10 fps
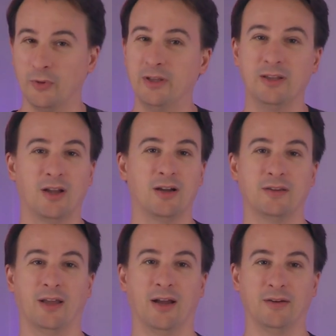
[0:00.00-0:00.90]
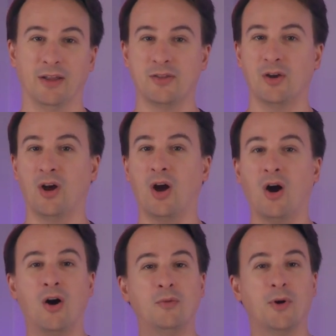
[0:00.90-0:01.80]
really locked down. It's
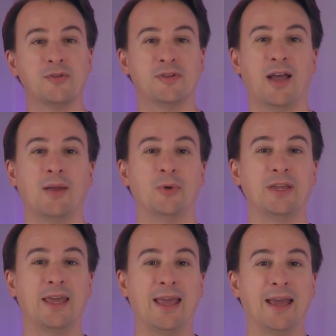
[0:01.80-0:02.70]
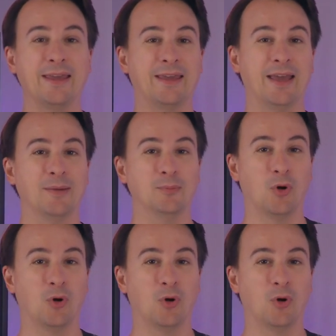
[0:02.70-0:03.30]
almost sad we can't get